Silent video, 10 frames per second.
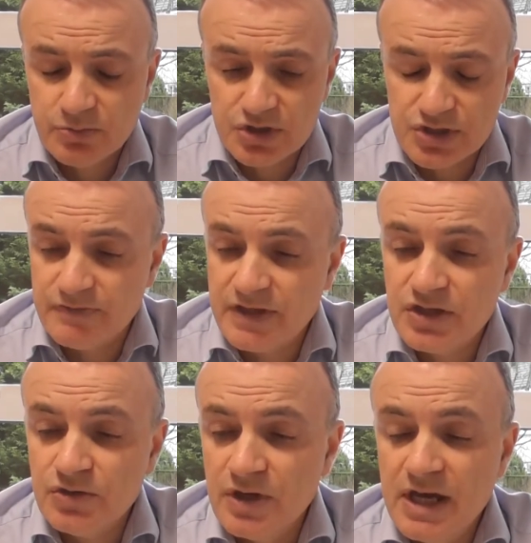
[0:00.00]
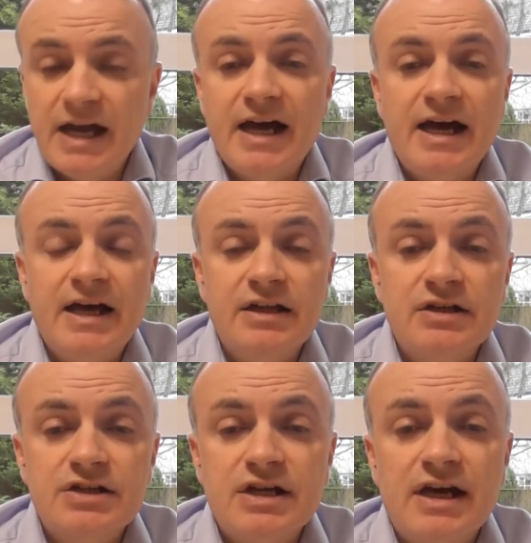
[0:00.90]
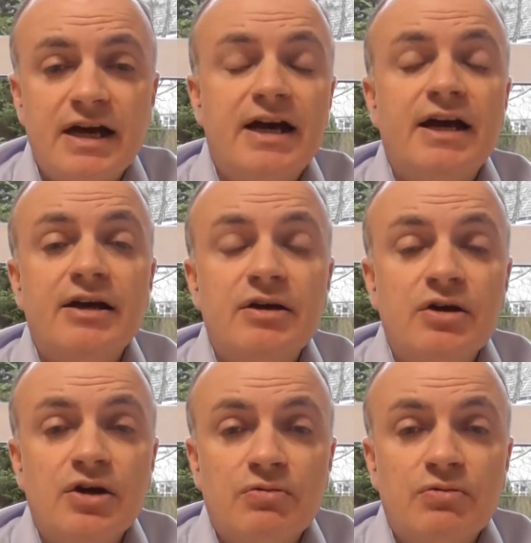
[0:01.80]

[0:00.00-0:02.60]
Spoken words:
watch the video and I